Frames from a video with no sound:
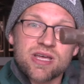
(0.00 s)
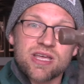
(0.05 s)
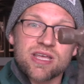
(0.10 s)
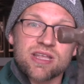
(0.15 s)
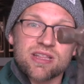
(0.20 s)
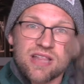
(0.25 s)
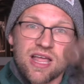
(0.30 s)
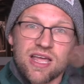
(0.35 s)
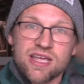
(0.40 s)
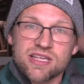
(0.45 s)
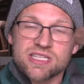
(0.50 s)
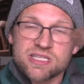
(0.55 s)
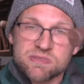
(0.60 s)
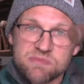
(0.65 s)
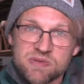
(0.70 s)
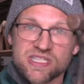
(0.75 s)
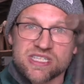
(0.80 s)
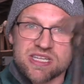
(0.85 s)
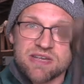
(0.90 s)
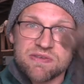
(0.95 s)
it, like
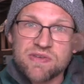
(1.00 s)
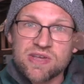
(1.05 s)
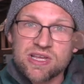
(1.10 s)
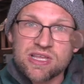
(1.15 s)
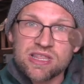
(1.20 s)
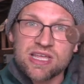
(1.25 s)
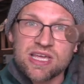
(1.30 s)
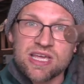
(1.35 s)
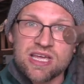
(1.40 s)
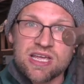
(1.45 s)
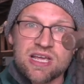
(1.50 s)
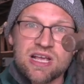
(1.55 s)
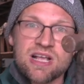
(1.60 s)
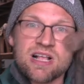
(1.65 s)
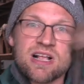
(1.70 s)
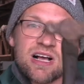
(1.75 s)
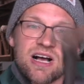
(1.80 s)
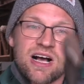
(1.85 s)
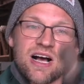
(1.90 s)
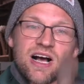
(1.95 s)
specifically,
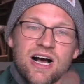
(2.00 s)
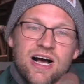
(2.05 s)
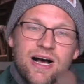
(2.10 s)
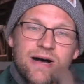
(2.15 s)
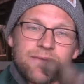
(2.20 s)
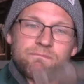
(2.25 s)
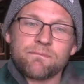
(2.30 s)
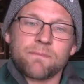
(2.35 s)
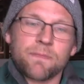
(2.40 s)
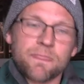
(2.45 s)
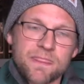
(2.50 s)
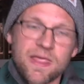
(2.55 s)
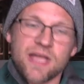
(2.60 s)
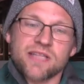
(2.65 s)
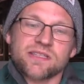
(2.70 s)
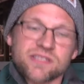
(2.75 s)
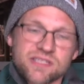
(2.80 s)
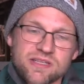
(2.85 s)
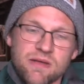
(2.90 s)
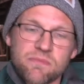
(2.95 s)
um,
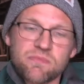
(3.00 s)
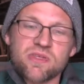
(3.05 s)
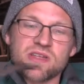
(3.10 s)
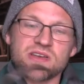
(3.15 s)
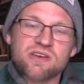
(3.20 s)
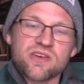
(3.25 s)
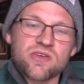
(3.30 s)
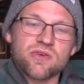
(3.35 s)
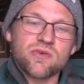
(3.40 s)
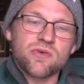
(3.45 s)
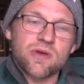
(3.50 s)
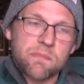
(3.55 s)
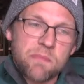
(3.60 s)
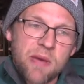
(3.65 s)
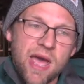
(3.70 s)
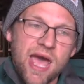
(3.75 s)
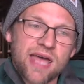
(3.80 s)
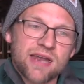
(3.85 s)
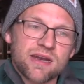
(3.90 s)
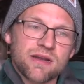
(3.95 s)
that's something new and
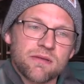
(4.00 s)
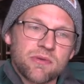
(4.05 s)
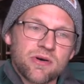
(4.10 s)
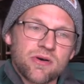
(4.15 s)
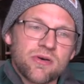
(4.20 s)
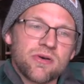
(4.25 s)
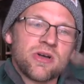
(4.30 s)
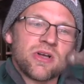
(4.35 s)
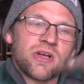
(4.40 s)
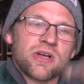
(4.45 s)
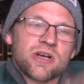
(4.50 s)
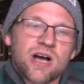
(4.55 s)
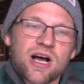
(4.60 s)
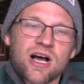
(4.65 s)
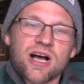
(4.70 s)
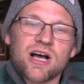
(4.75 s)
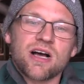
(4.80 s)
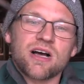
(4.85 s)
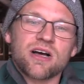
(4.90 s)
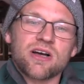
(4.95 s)
patentable,
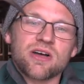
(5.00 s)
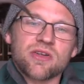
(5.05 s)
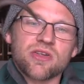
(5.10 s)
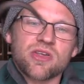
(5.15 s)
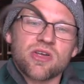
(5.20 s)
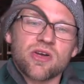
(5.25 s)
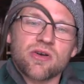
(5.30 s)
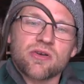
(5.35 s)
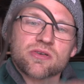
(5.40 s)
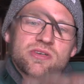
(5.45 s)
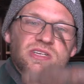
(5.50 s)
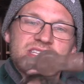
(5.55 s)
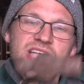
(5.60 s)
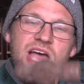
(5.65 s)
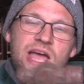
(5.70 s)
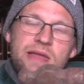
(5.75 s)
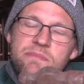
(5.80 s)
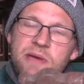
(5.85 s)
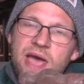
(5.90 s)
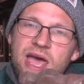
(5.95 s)
uh, your
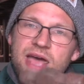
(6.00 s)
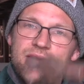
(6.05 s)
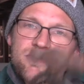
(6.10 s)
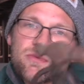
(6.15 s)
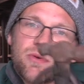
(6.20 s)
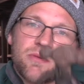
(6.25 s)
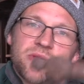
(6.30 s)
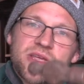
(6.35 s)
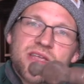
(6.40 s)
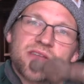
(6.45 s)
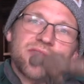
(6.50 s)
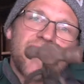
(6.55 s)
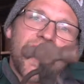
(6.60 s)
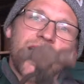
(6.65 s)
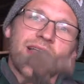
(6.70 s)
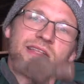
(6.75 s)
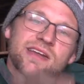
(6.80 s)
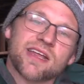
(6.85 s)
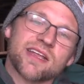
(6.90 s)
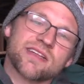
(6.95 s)
design patent will be
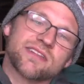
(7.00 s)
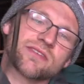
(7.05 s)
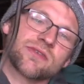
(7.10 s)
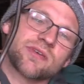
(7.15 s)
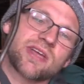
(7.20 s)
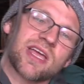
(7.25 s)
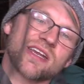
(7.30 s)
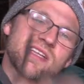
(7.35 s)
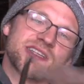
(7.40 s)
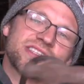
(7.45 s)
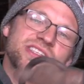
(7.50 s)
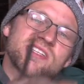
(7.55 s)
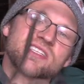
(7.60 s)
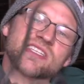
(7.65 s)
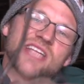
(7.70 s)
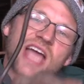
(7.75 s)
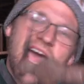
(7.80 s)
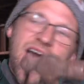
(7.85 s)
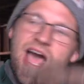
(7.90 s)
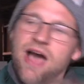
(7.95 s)
invalidated. So again, it's
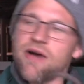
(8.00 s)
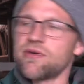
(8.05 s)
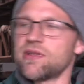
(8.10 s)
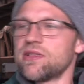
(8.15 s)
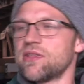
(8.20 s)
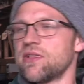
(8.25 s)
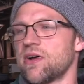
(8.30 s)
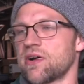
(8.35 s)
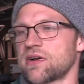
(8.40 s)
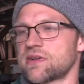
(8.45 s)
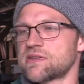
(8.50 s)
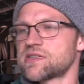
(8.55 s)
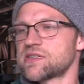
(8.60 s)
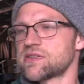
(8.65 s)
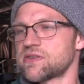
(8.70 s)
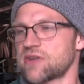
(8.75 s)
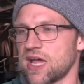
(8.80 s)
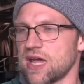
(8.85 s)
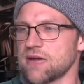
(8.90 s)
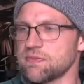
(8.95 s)
just how it
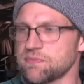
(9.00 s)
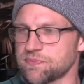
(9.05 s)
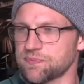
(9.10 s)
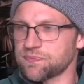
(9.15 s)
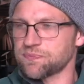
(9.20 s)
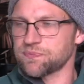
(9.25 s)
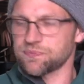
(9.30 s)
looks, okay?